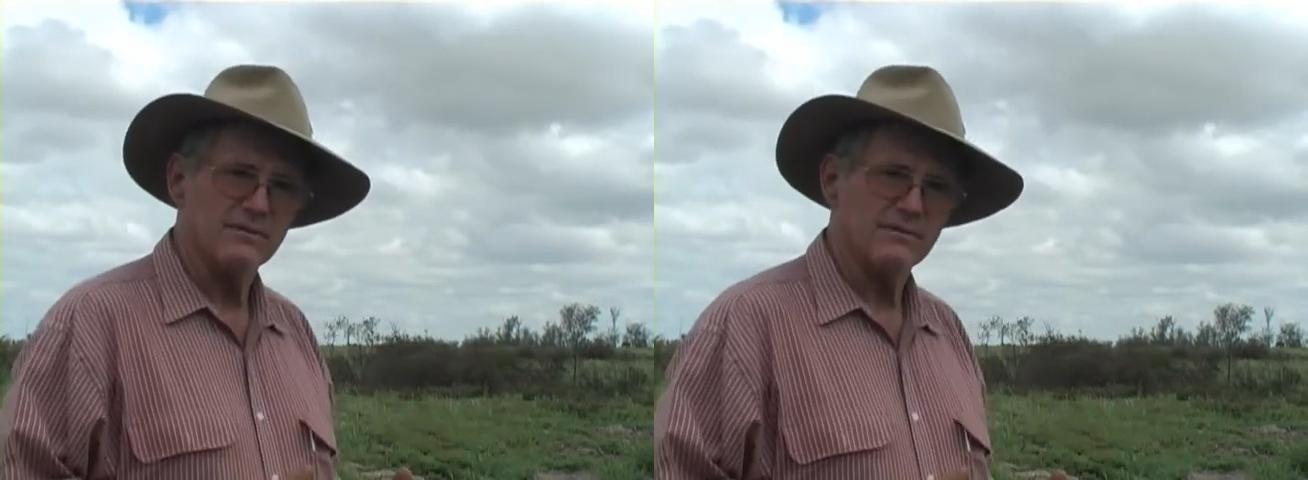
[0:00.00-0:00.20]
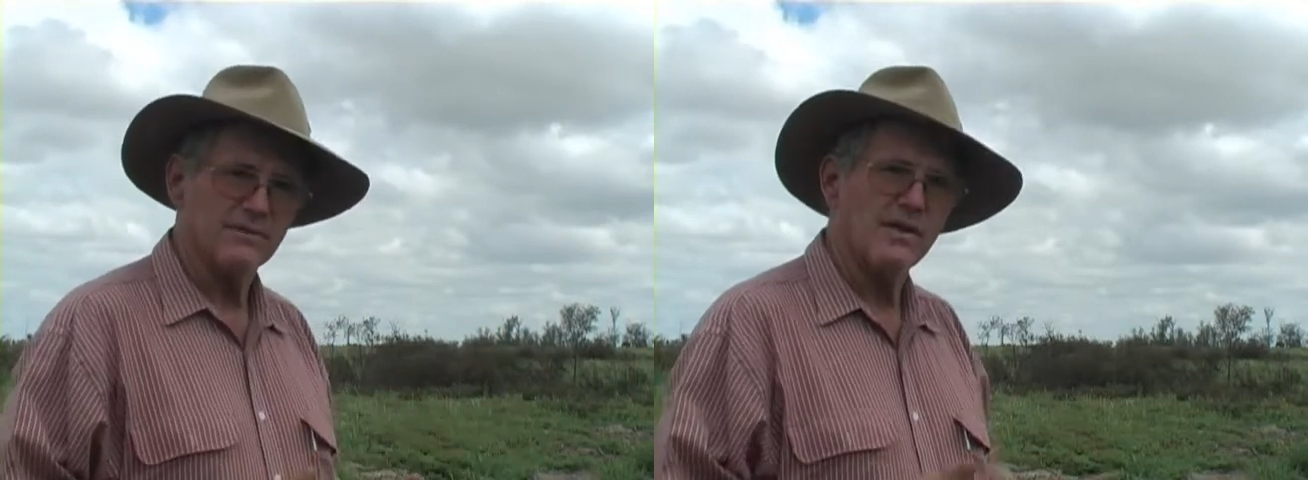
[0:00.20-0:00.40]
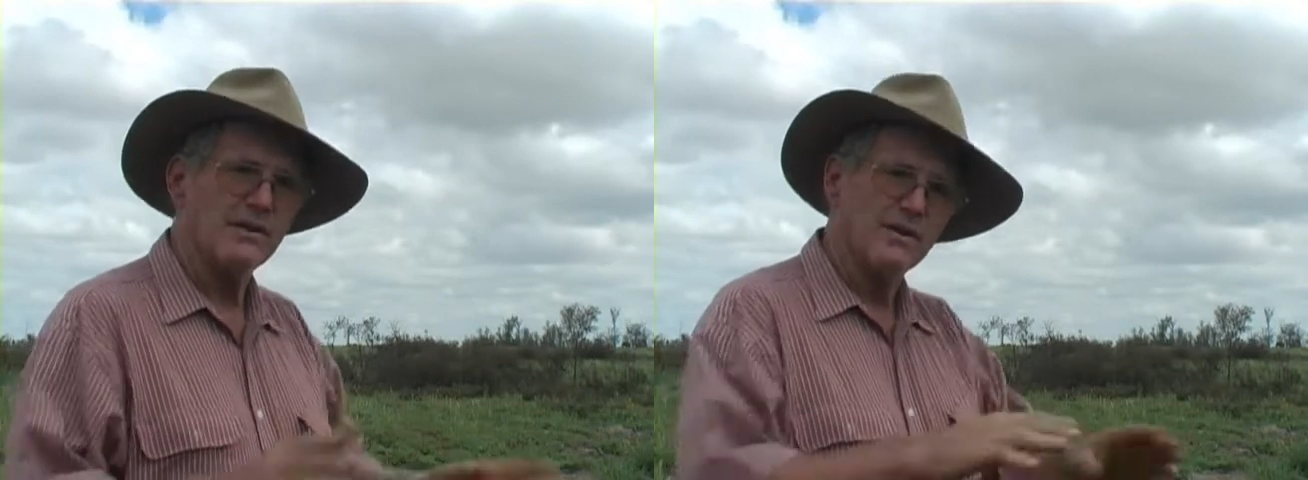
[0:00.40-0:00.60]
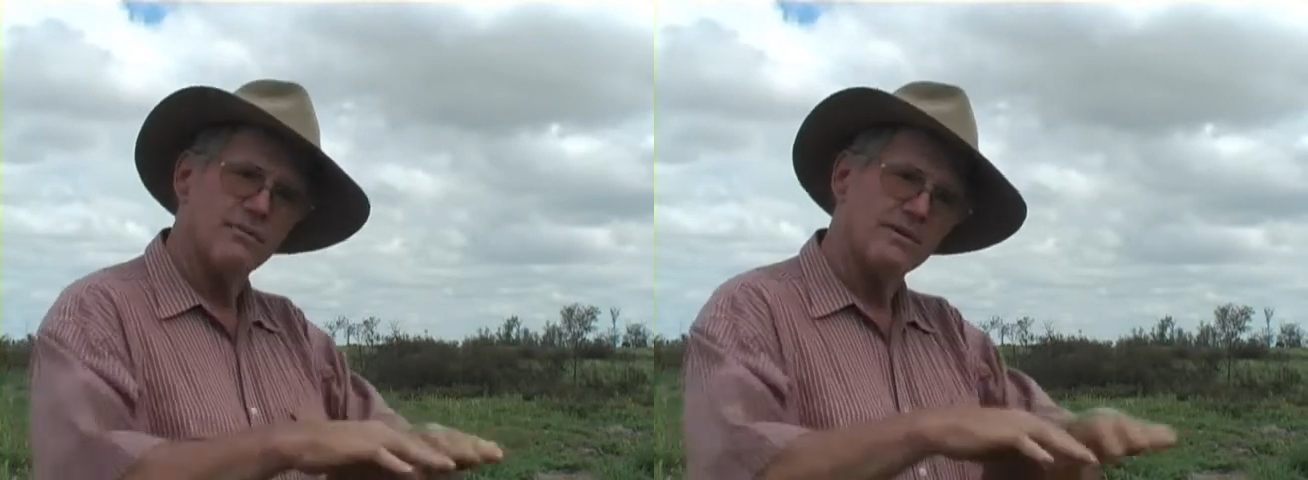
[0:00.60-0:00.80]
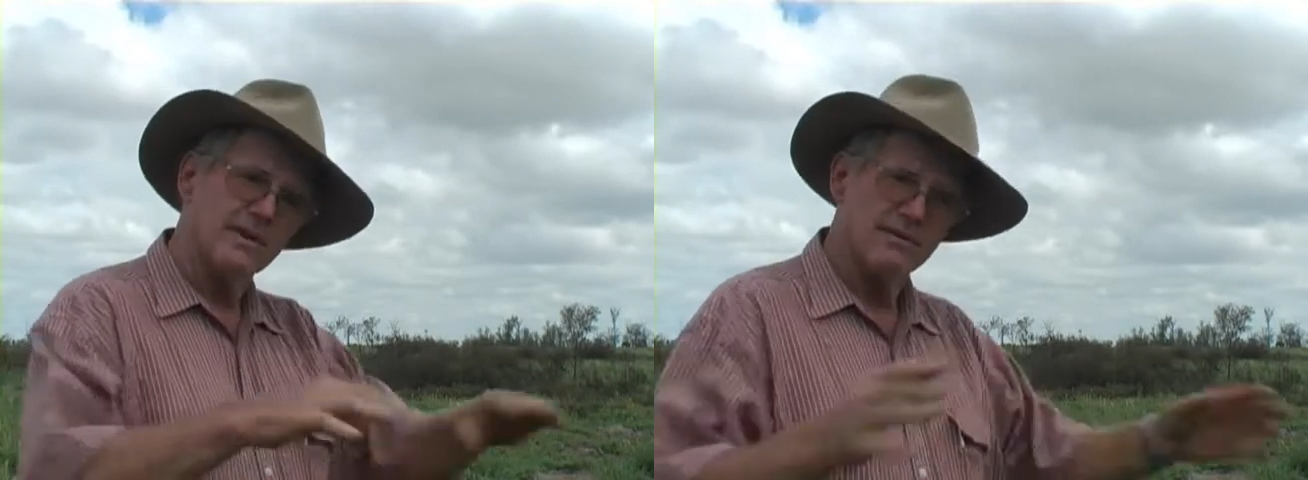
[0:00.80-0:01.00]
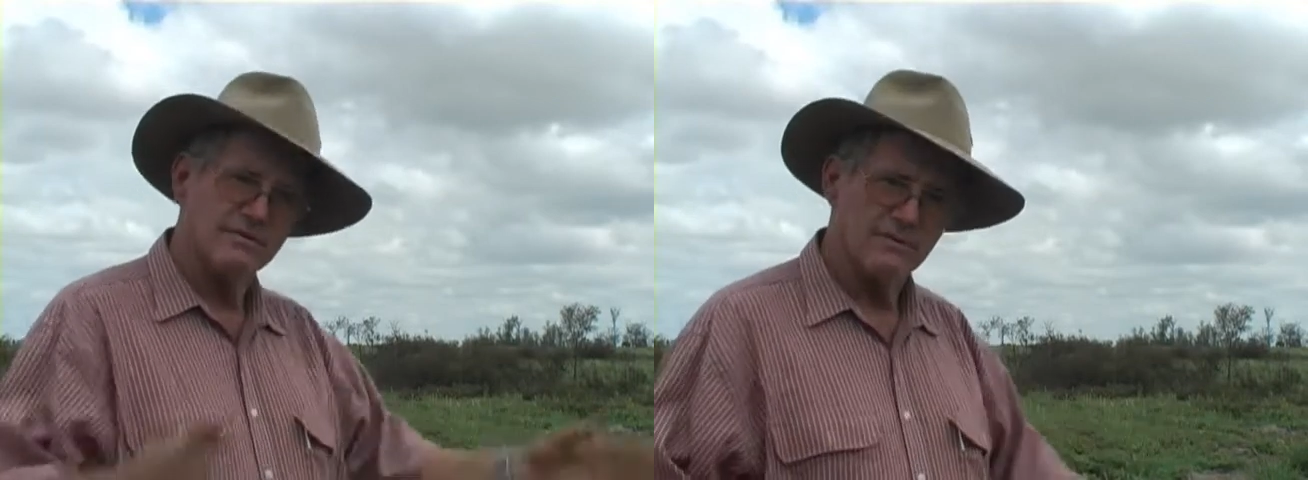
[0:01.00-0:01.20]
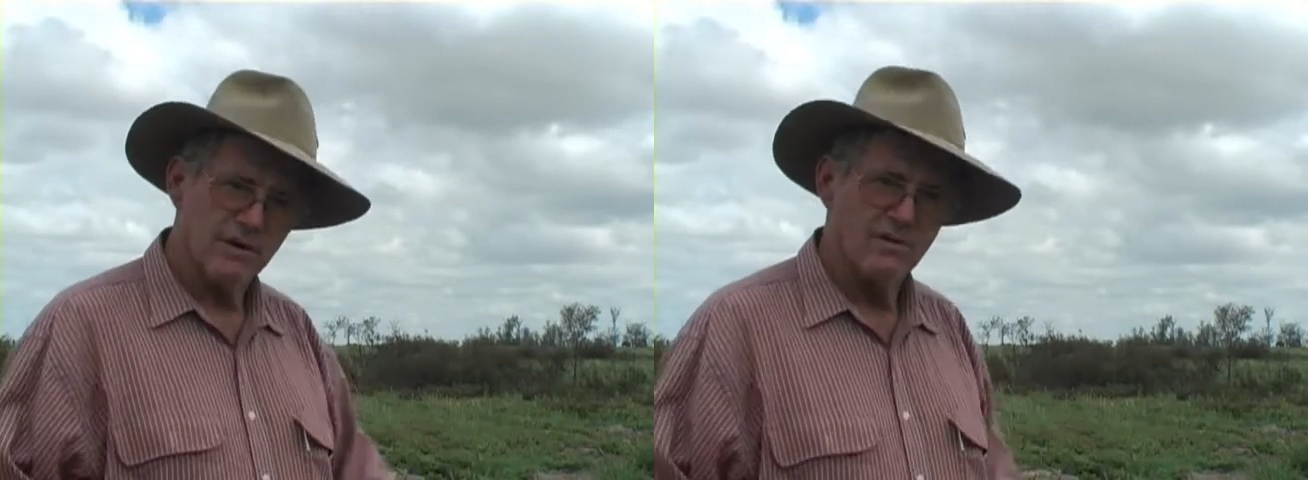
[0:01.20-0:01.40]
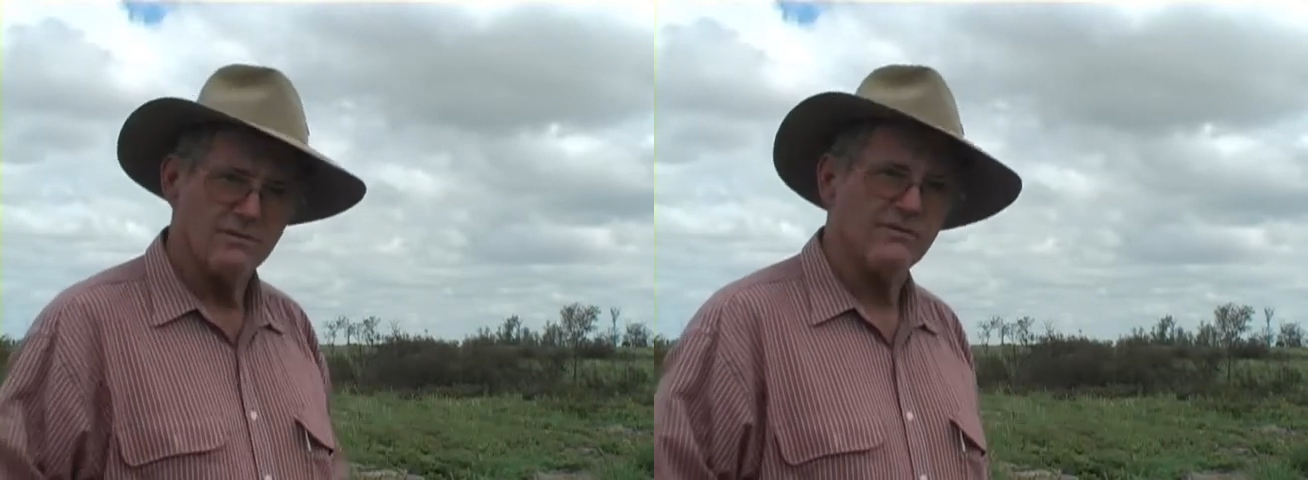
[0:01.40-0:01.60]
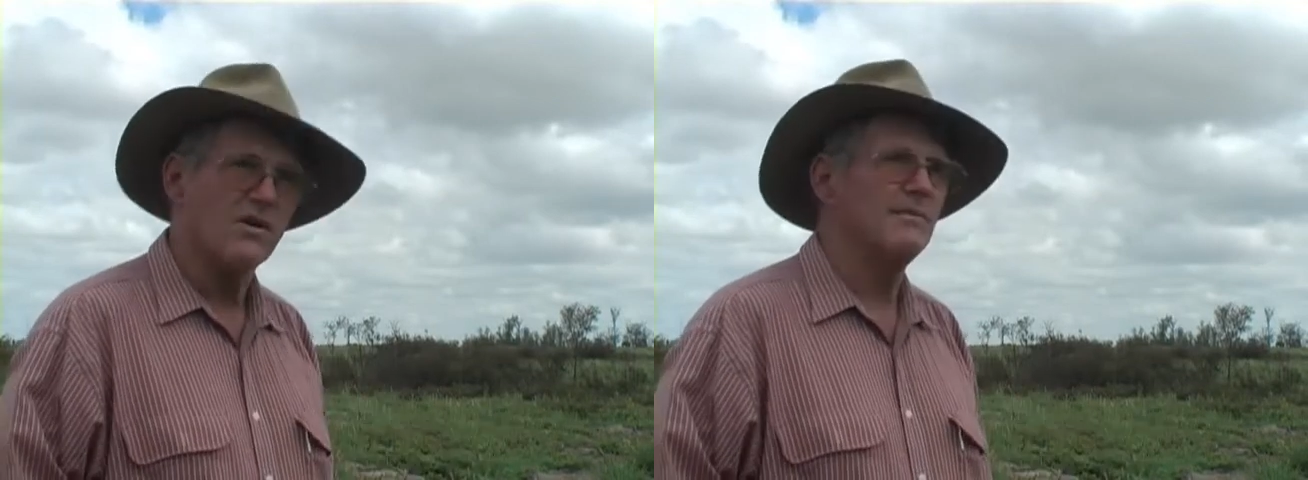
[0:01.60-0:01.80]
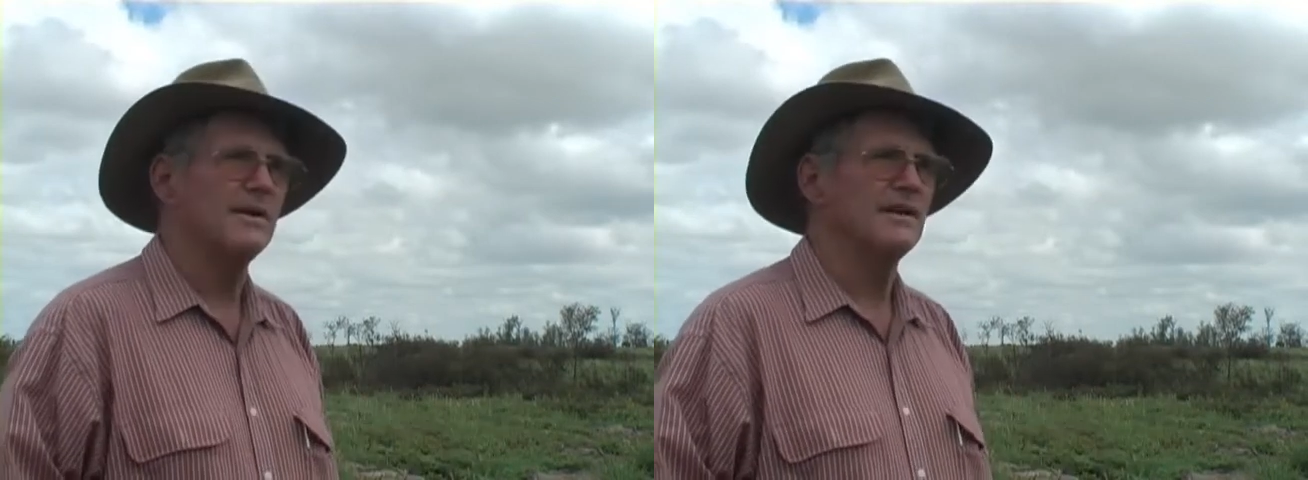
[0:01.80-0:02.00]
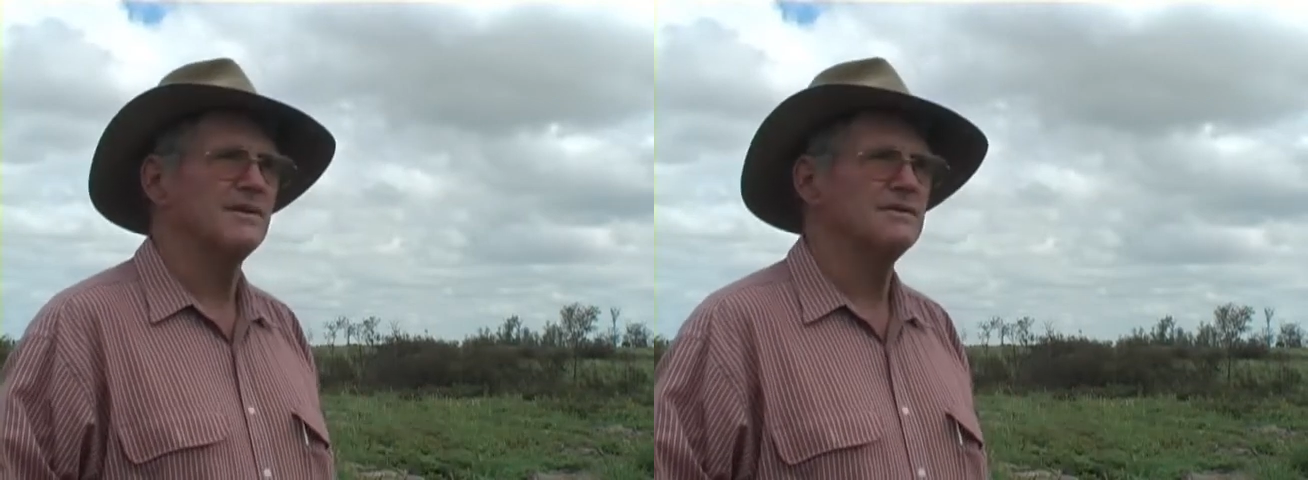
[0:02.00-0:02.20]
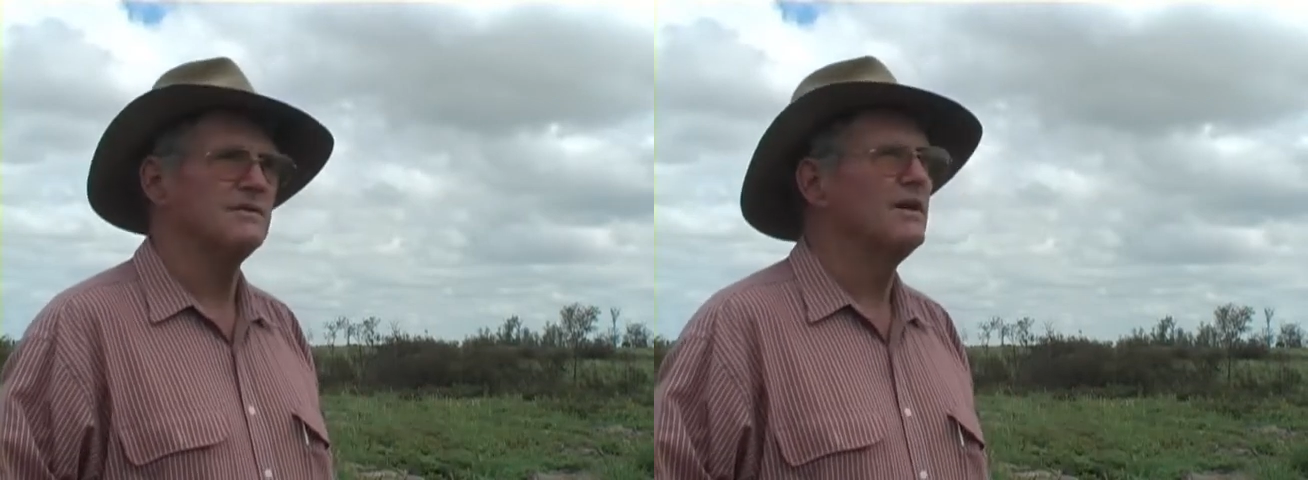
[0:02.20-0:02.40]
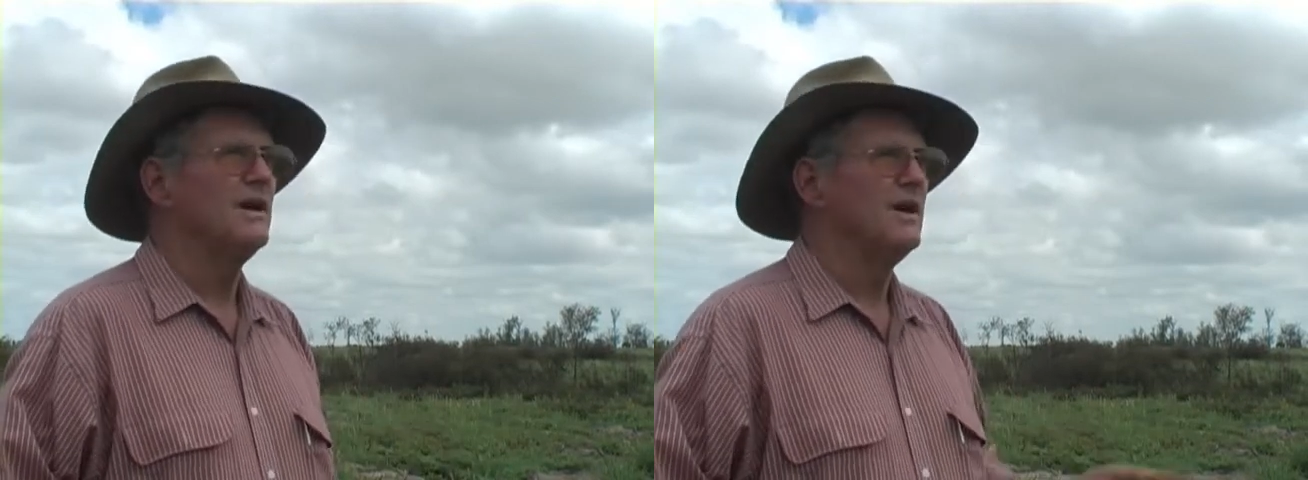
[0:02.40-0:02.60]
So that'll help with our whole environmental issue.